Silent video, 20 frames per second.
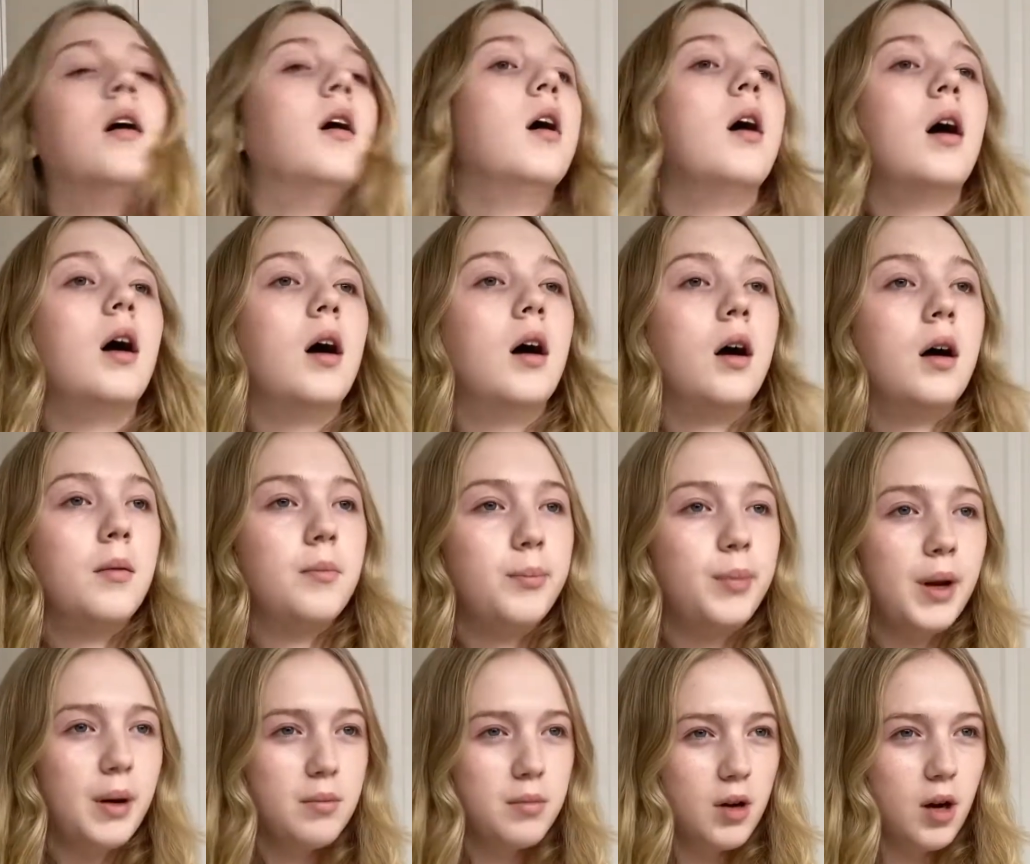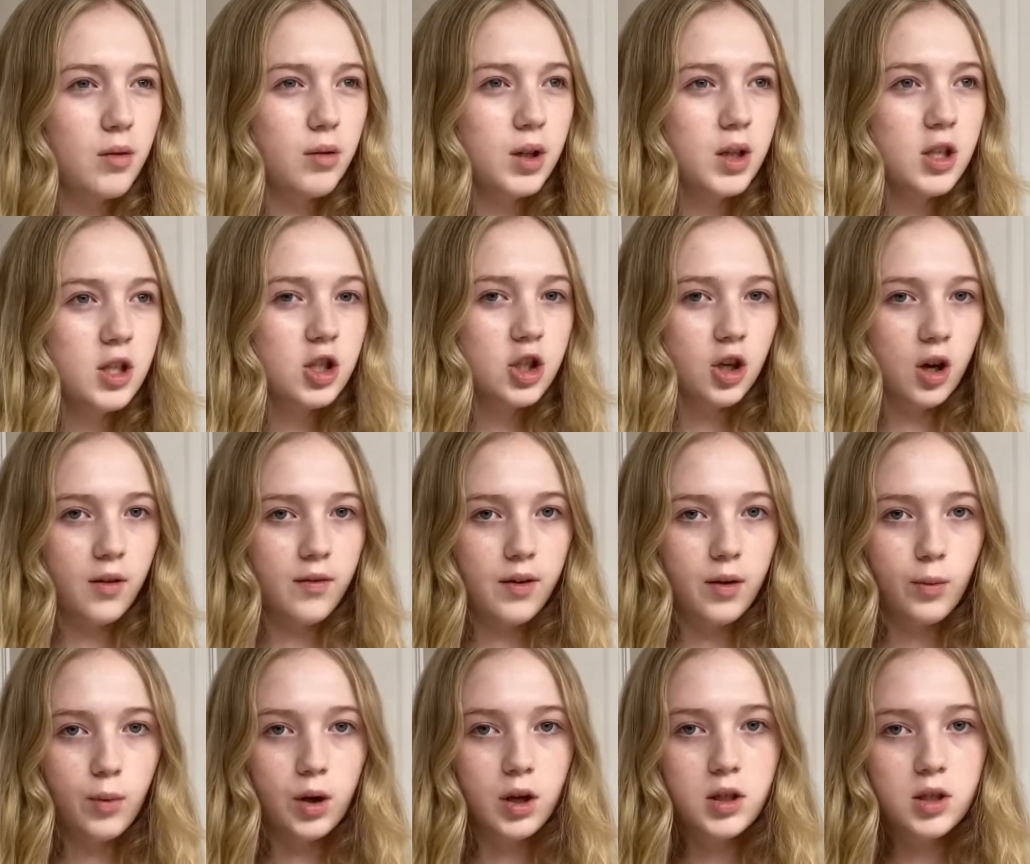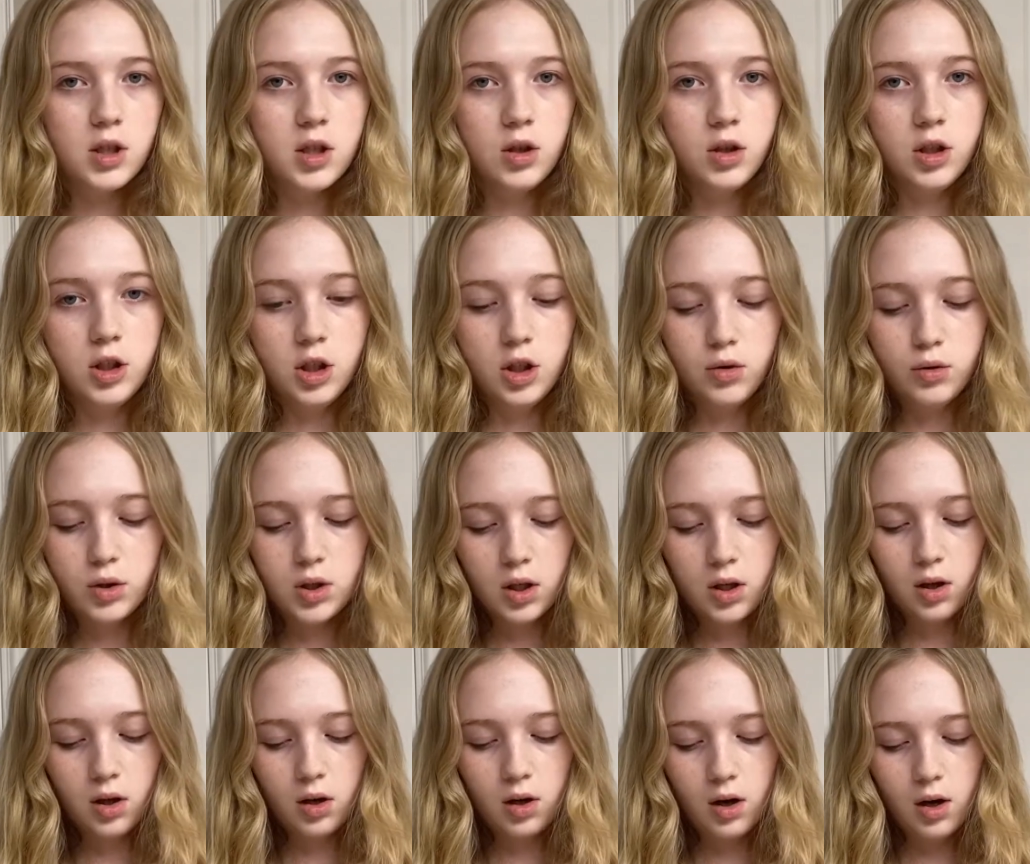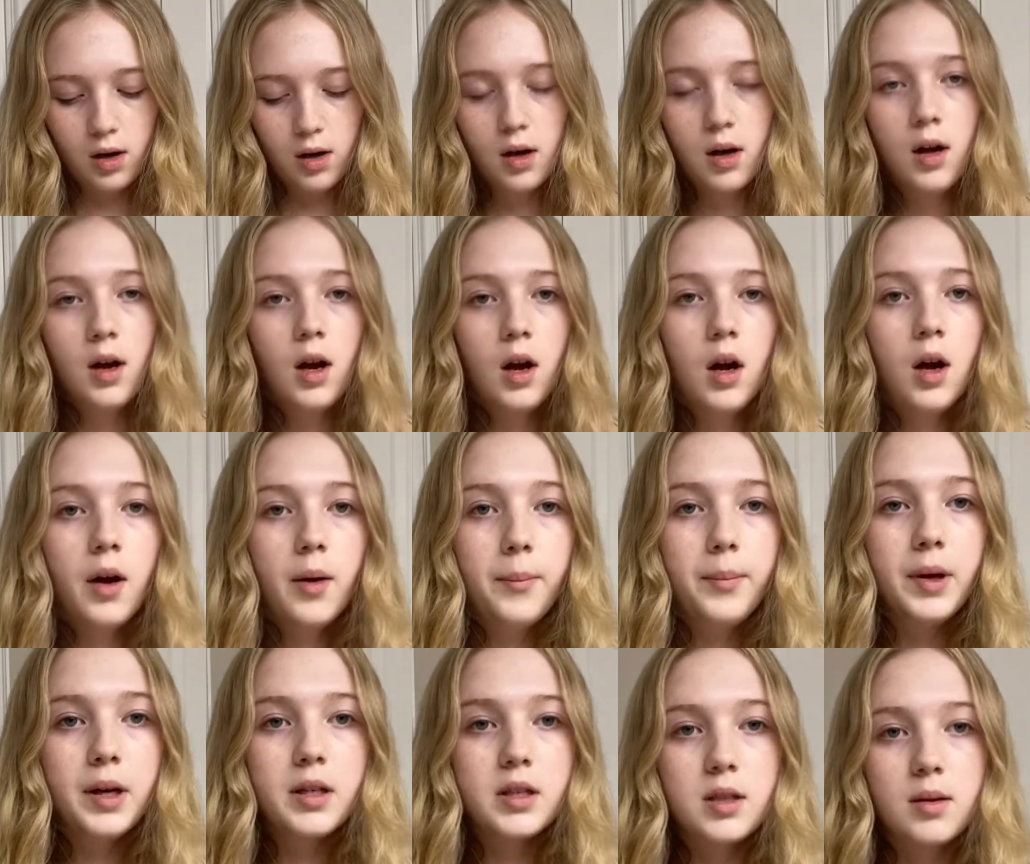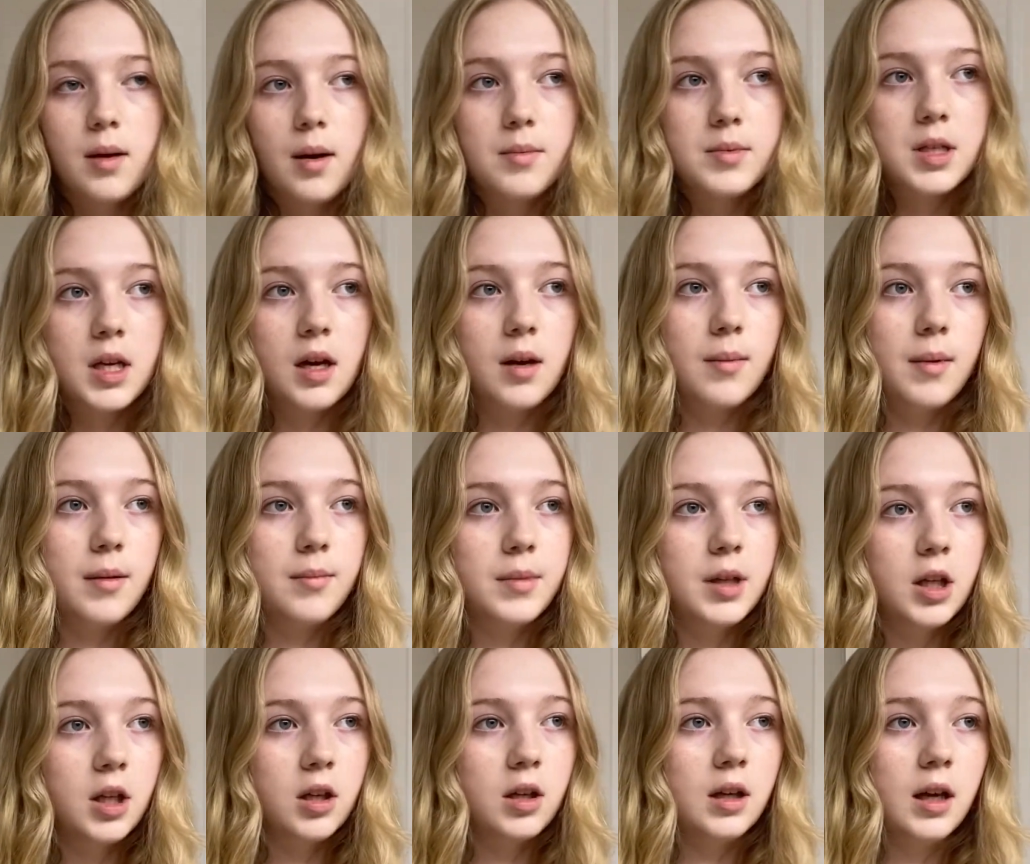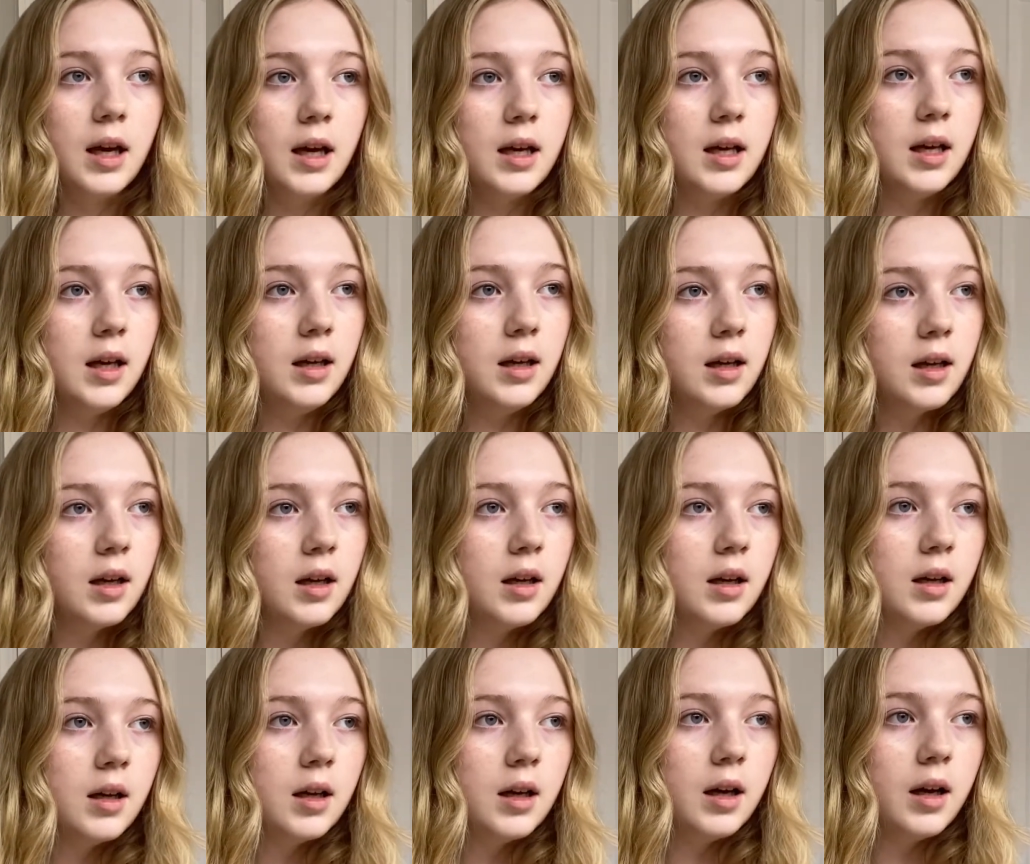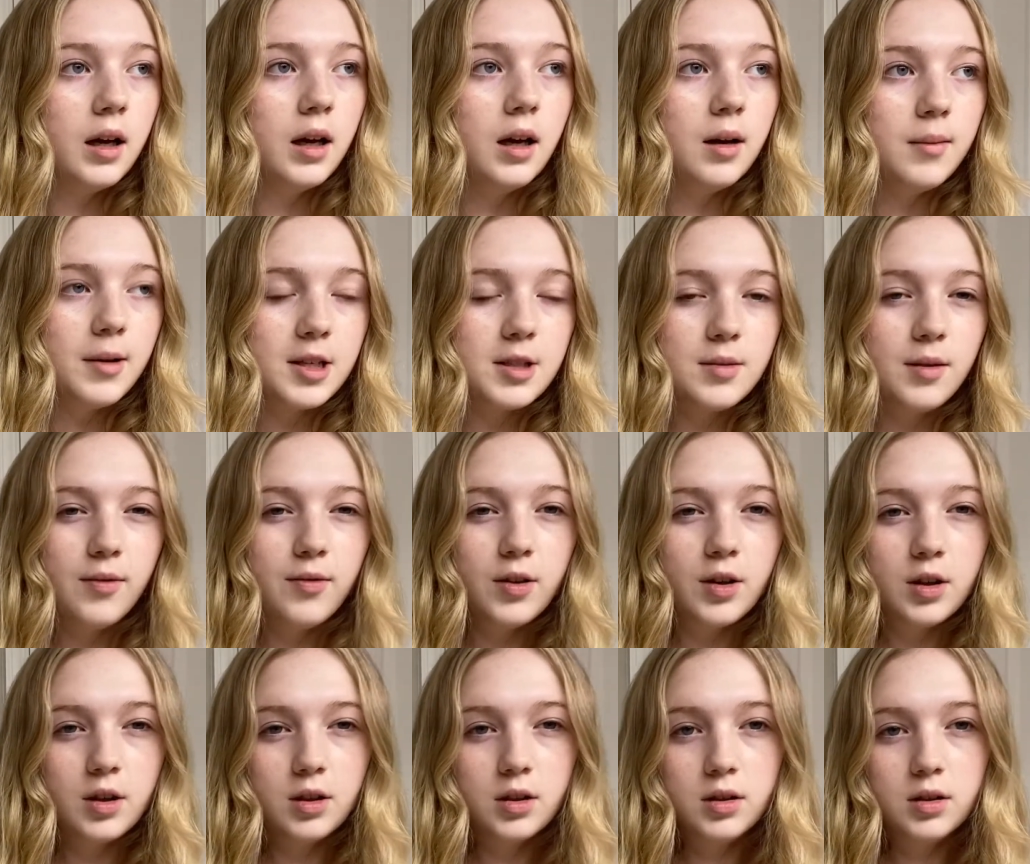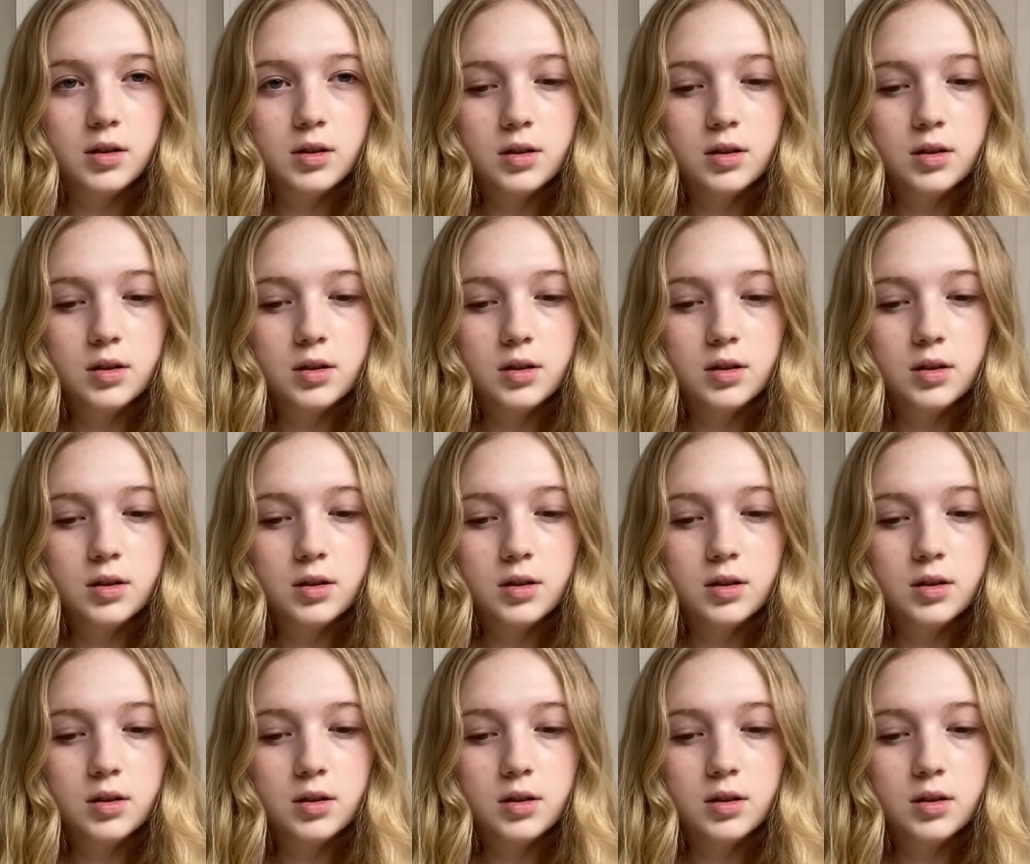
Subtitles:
But I'm not really sure if I want to use it or not, because sometimes it can make me look cakey and it makes me feel